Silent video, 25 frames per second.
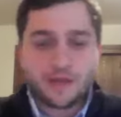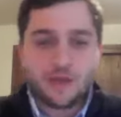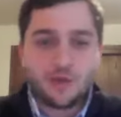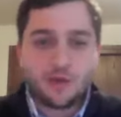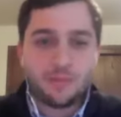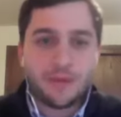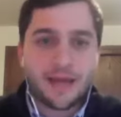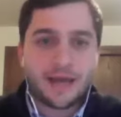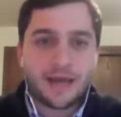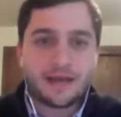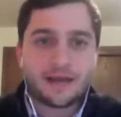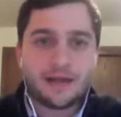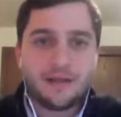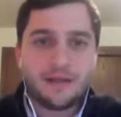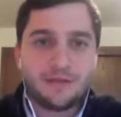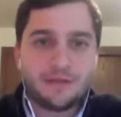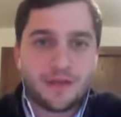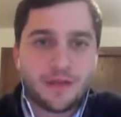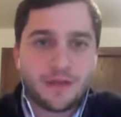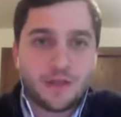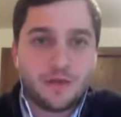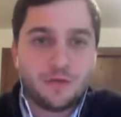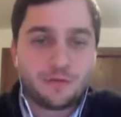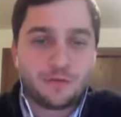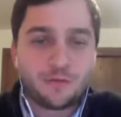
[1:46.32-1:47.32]
you, Pat, and
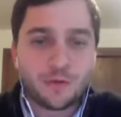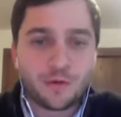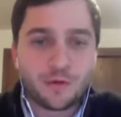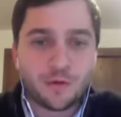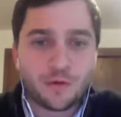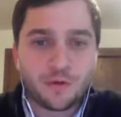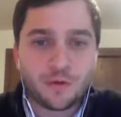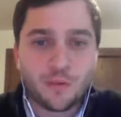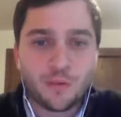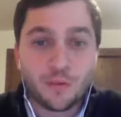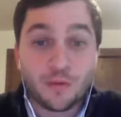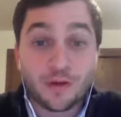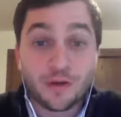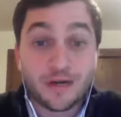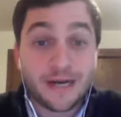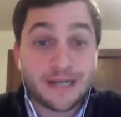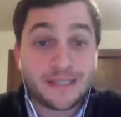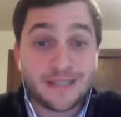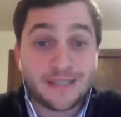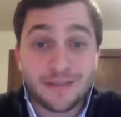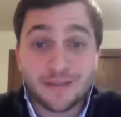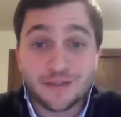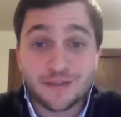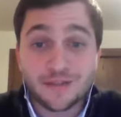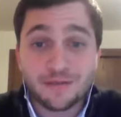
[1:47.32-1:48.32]
thank you for
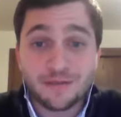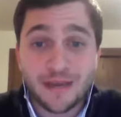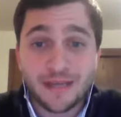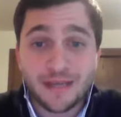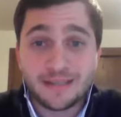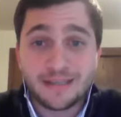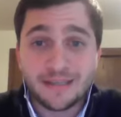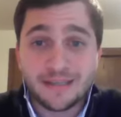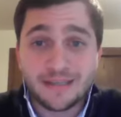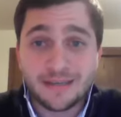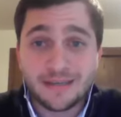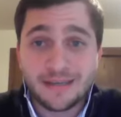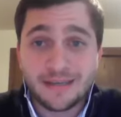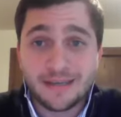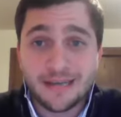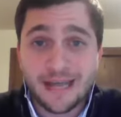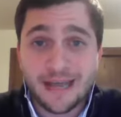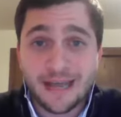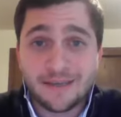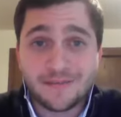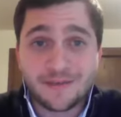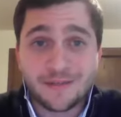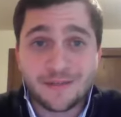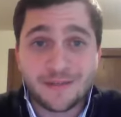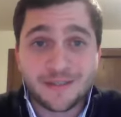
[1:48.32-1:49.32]
organizing this event and
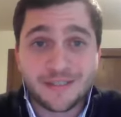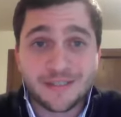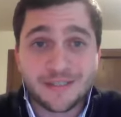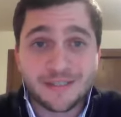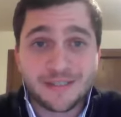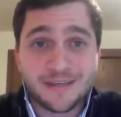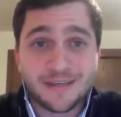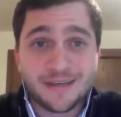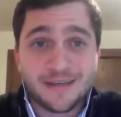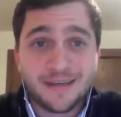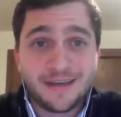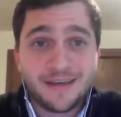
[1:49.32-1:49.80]
having this.